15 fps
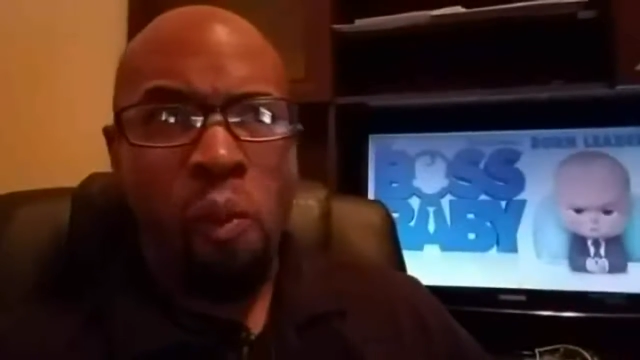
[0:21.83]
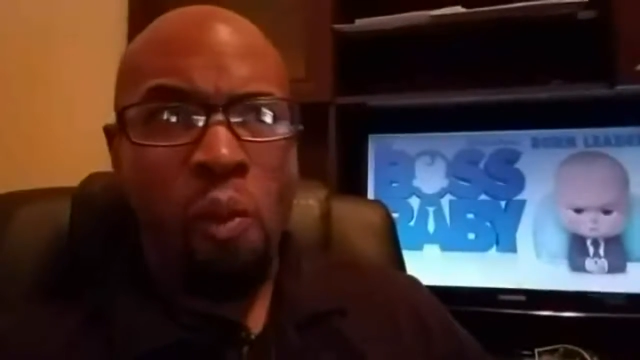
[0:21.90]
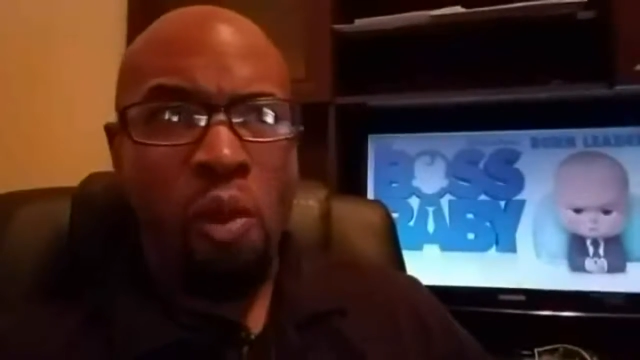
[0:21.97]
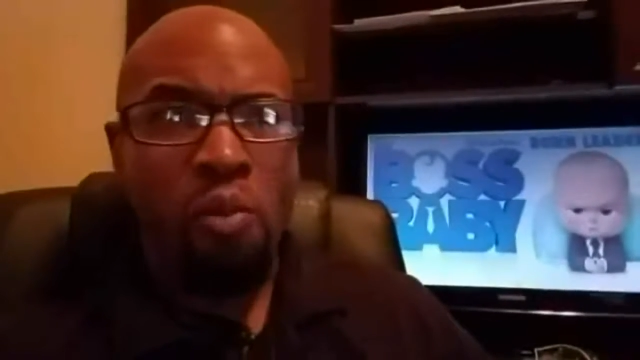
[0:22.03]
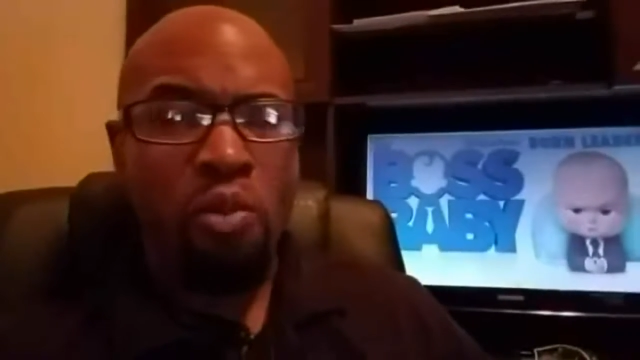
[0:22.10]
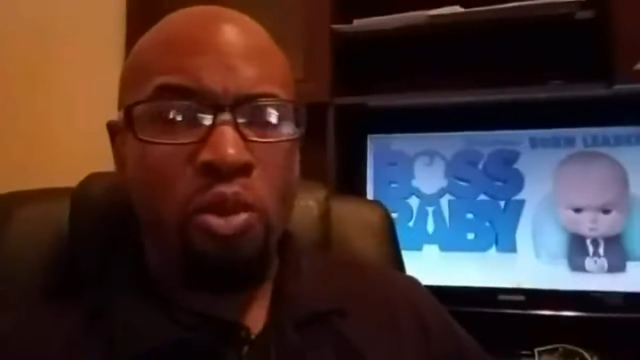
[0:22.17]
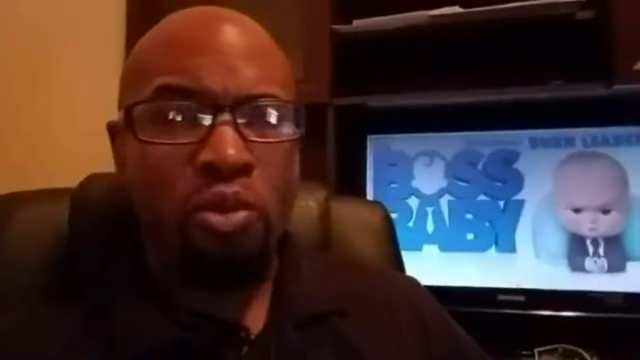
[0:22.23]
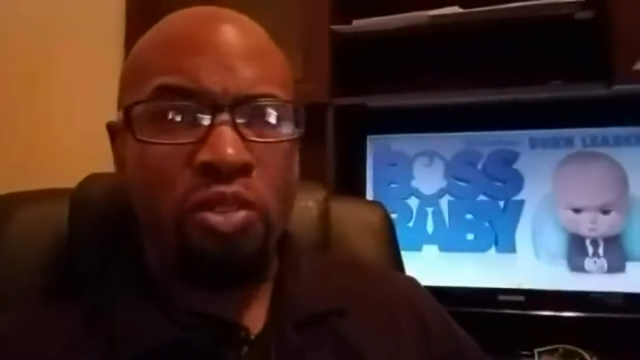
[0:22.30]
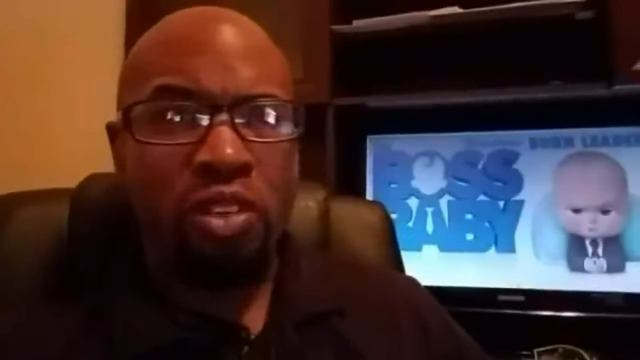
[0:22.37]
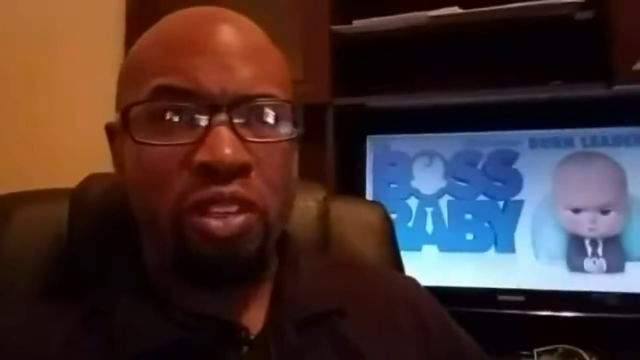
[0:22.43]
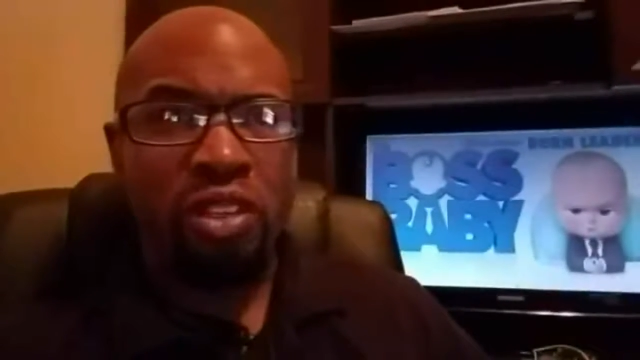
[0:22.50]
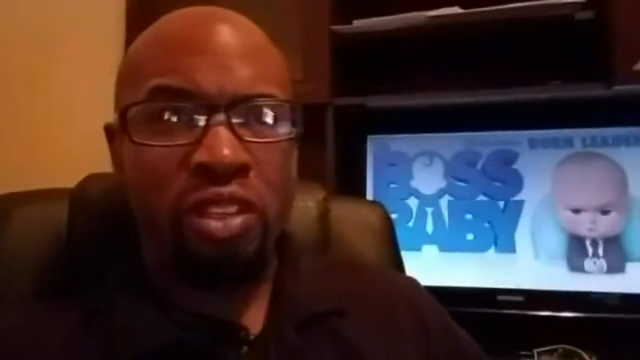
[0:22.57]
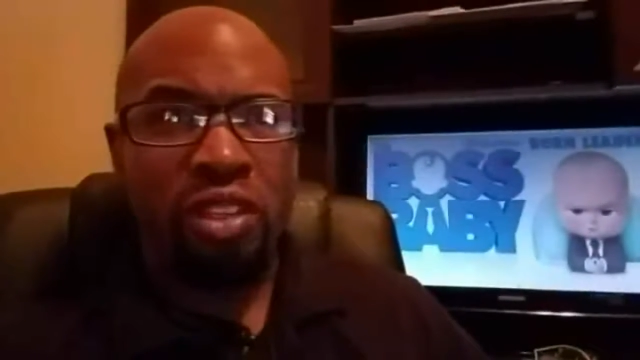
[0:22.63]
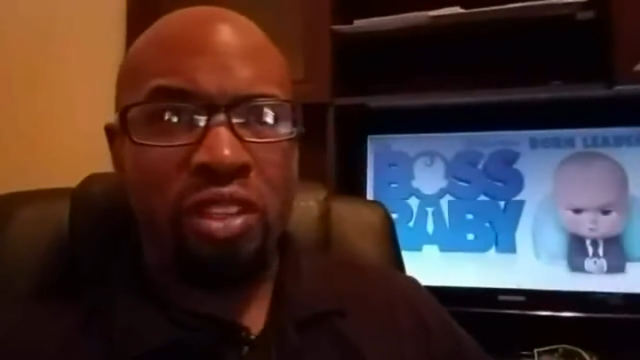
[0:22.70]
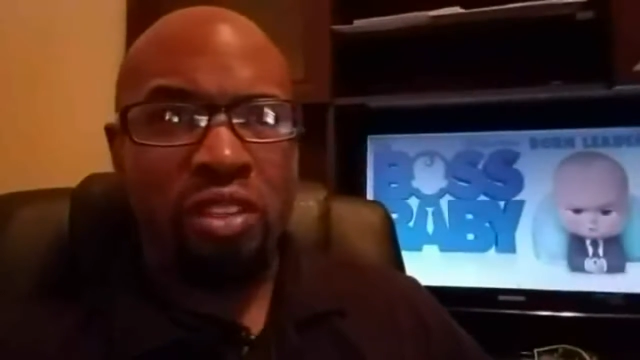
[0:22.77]

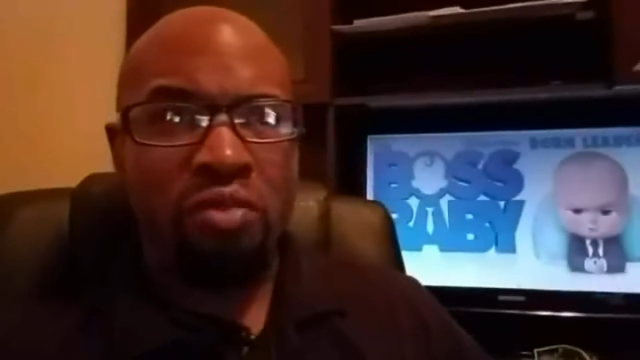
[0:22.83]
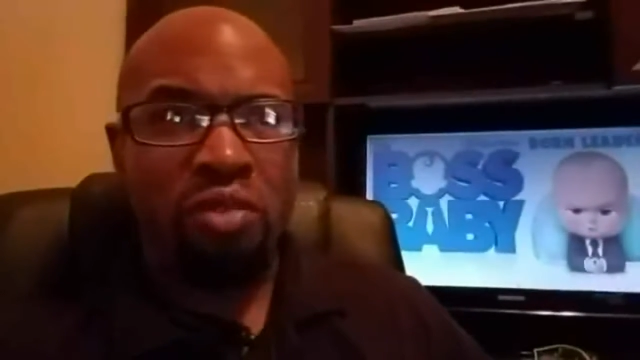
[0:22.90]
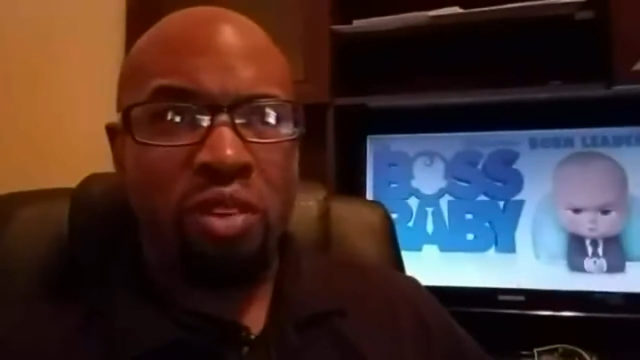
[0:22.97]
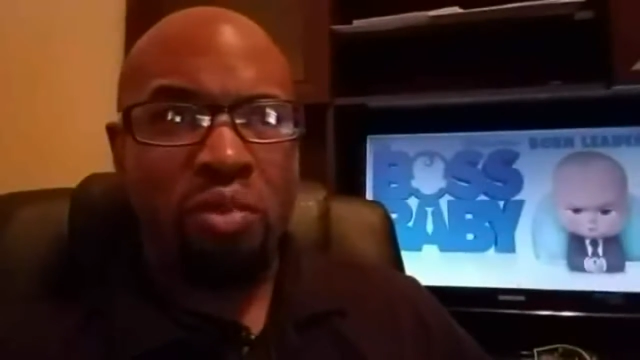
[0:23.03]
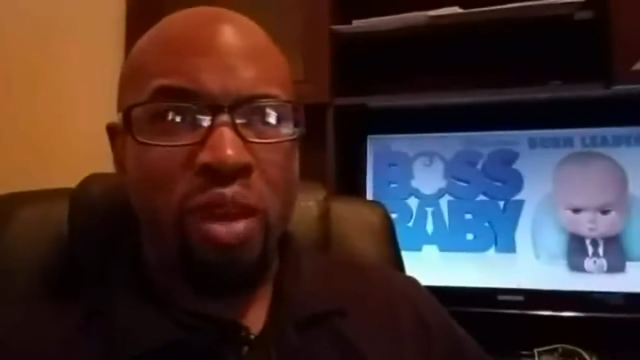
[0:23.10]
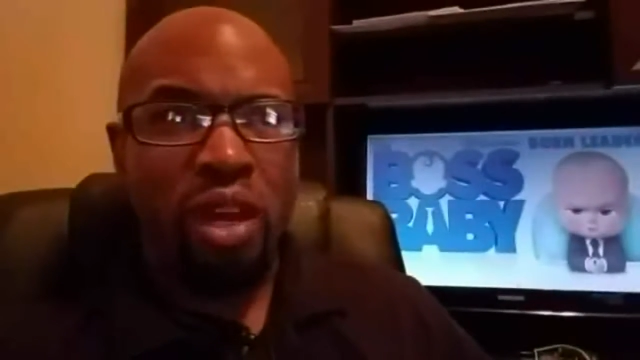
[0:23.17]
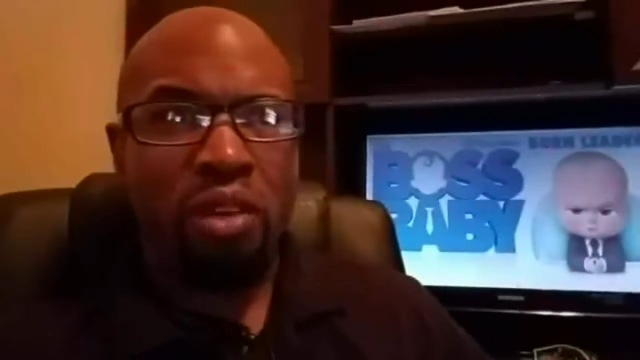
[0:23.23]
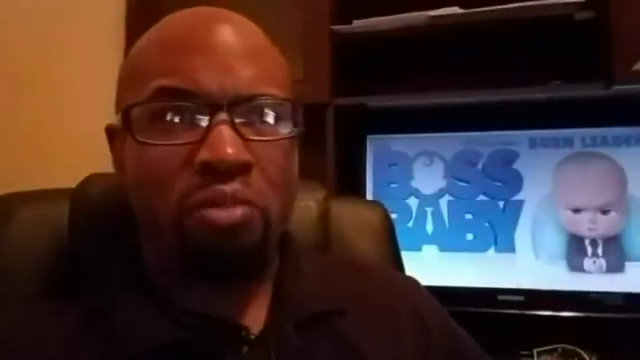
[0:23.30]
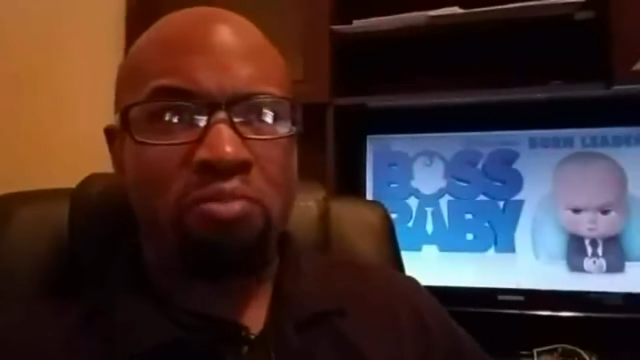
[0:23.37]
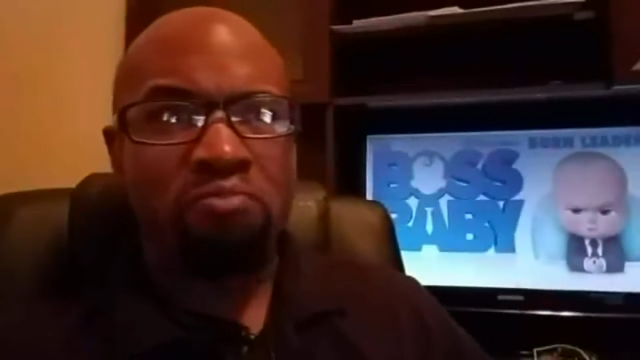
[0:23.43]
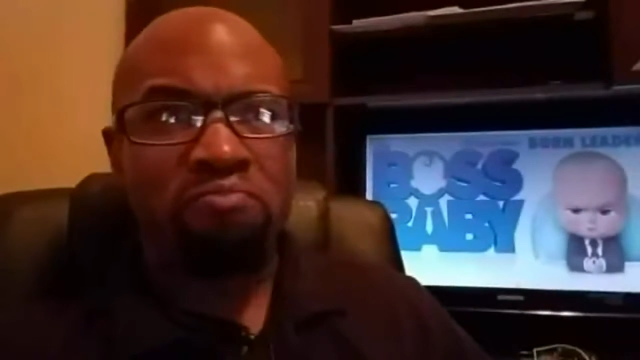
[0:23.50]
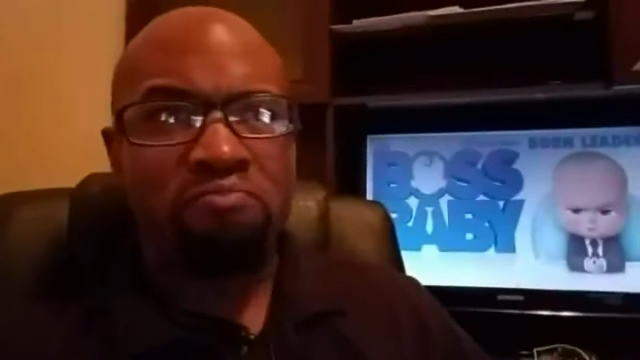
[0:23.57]
movie about